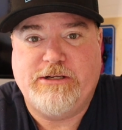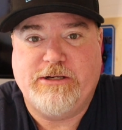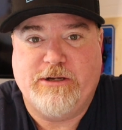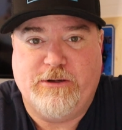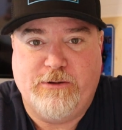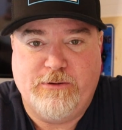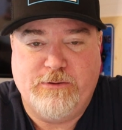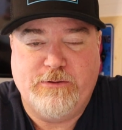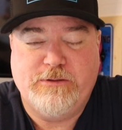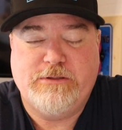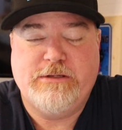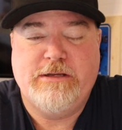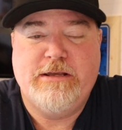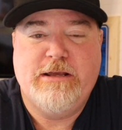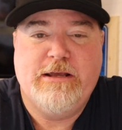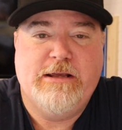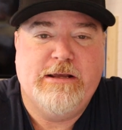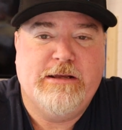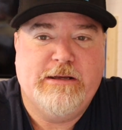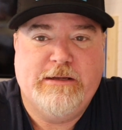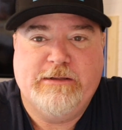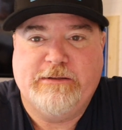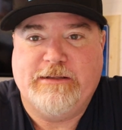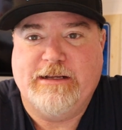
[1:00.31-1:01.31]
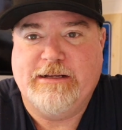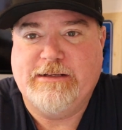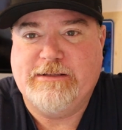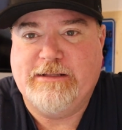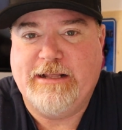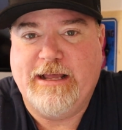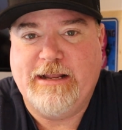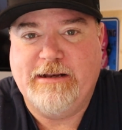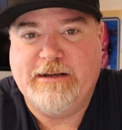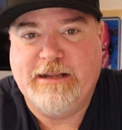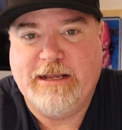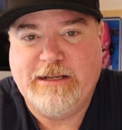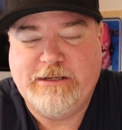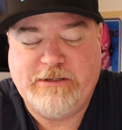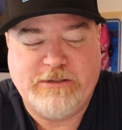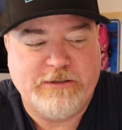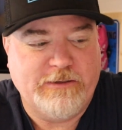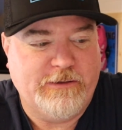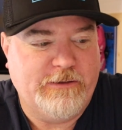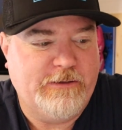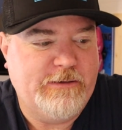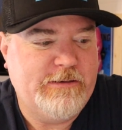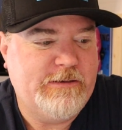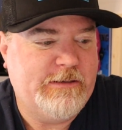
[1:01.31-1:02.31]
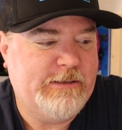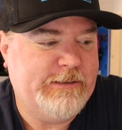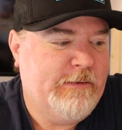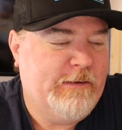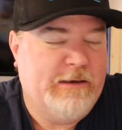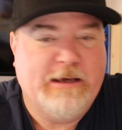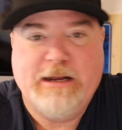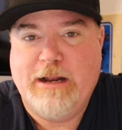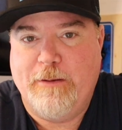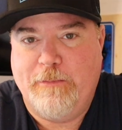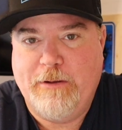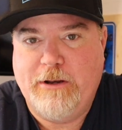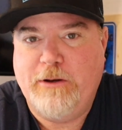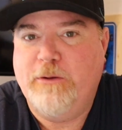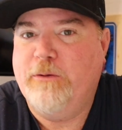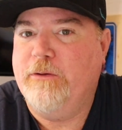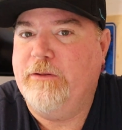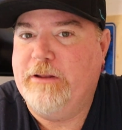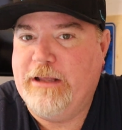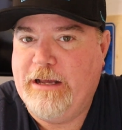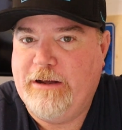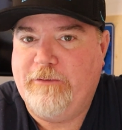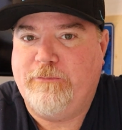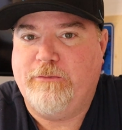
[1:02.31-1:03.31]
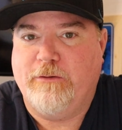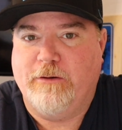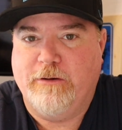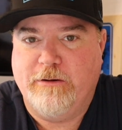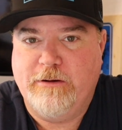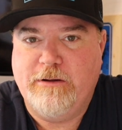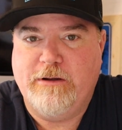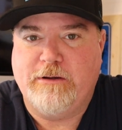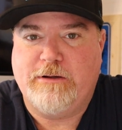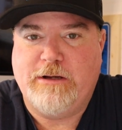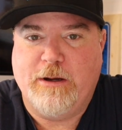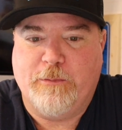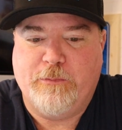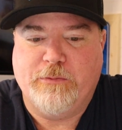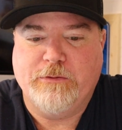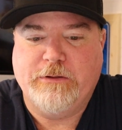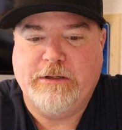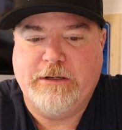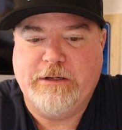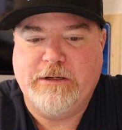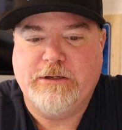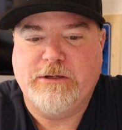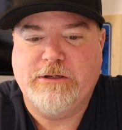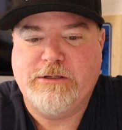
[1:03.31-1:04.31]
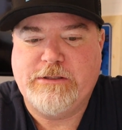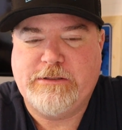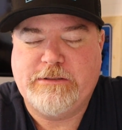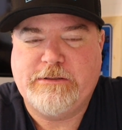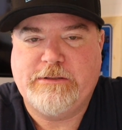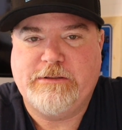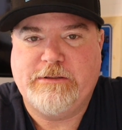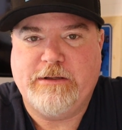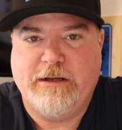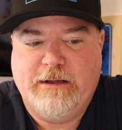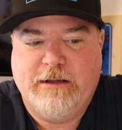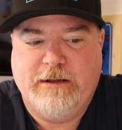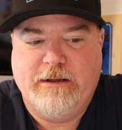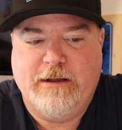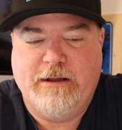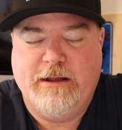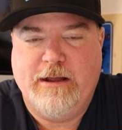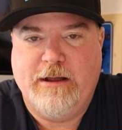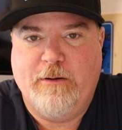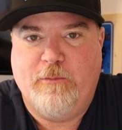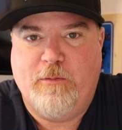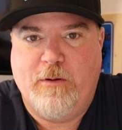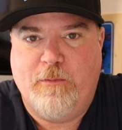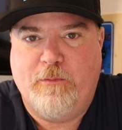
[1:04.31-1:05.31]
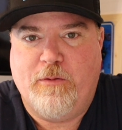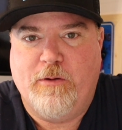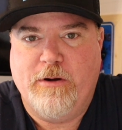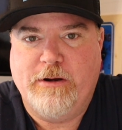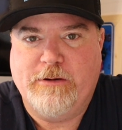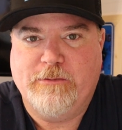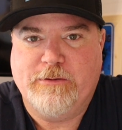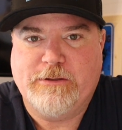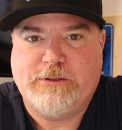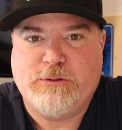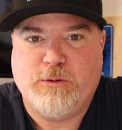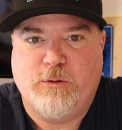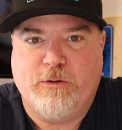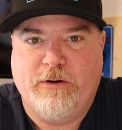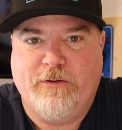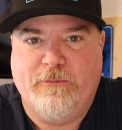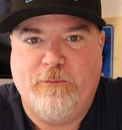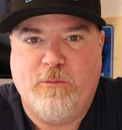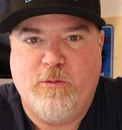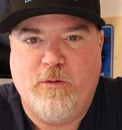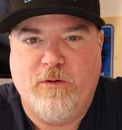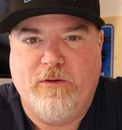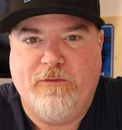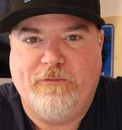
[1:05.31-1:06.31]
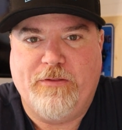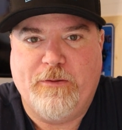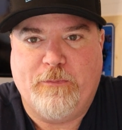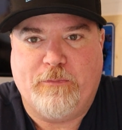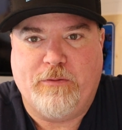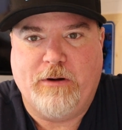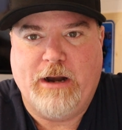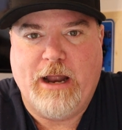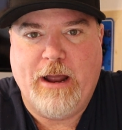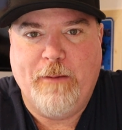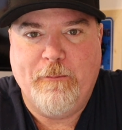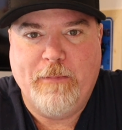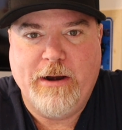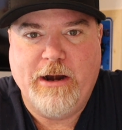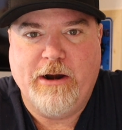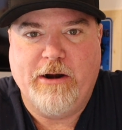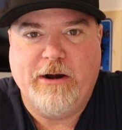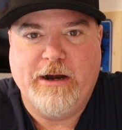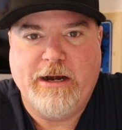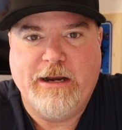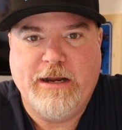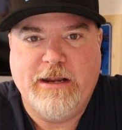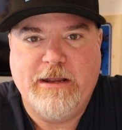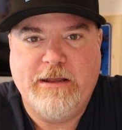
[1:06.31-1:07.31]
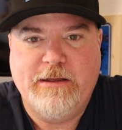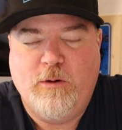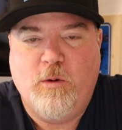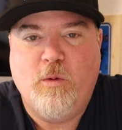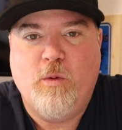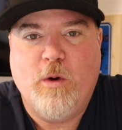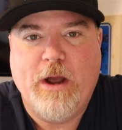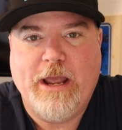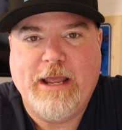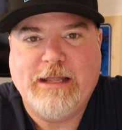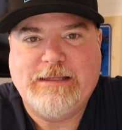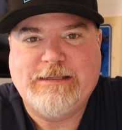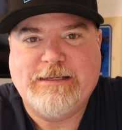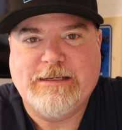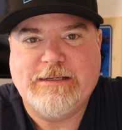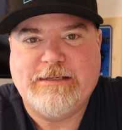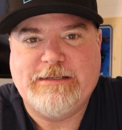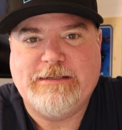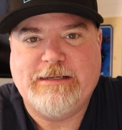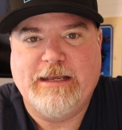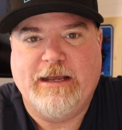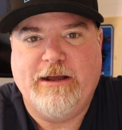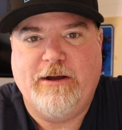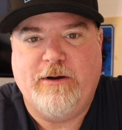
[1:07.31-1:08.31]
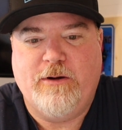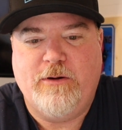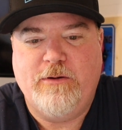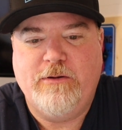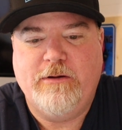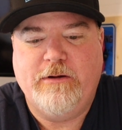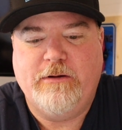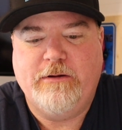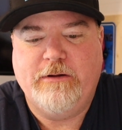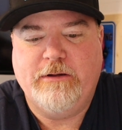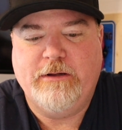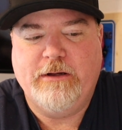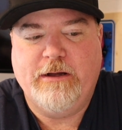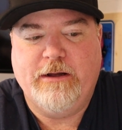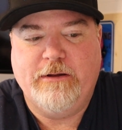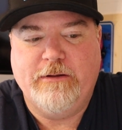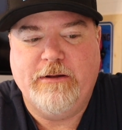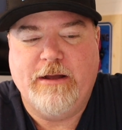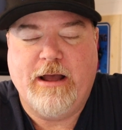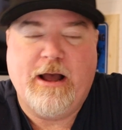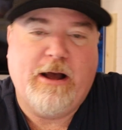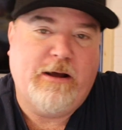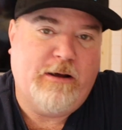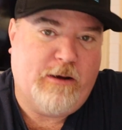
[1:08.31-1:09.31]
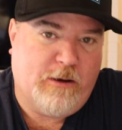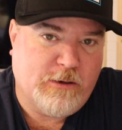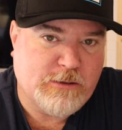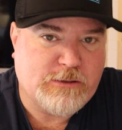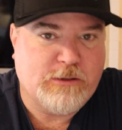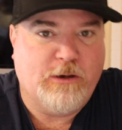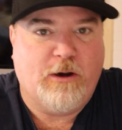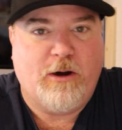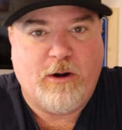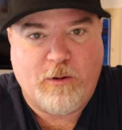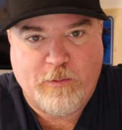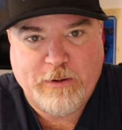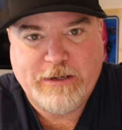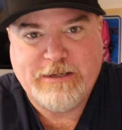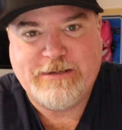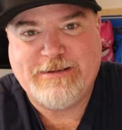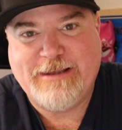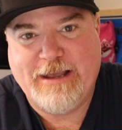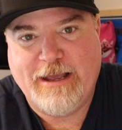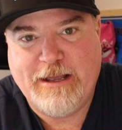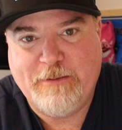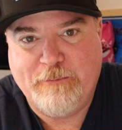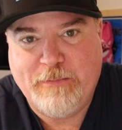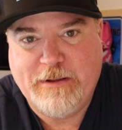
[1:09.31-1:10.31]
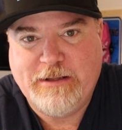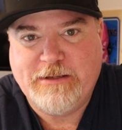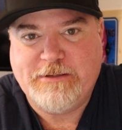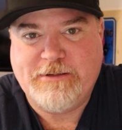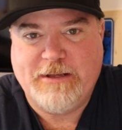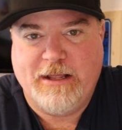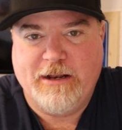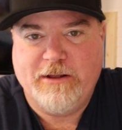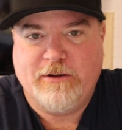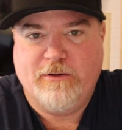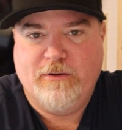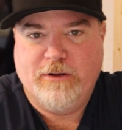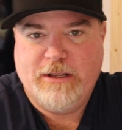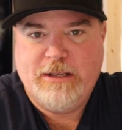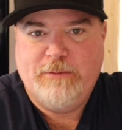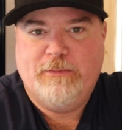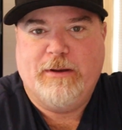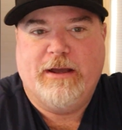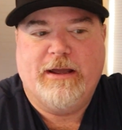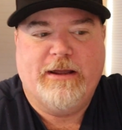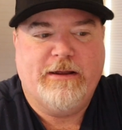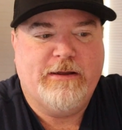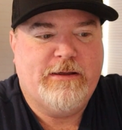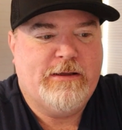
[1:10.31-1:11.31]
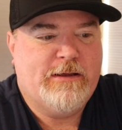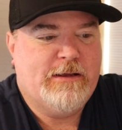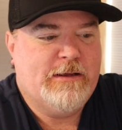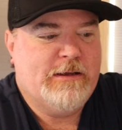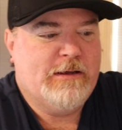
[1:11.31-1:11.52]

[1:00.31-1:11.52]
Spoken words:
shows, things of that nature. And I've been doing that for a couple years. At one point it was sort of more of the primary way to sell. I also always have been selling on eBay,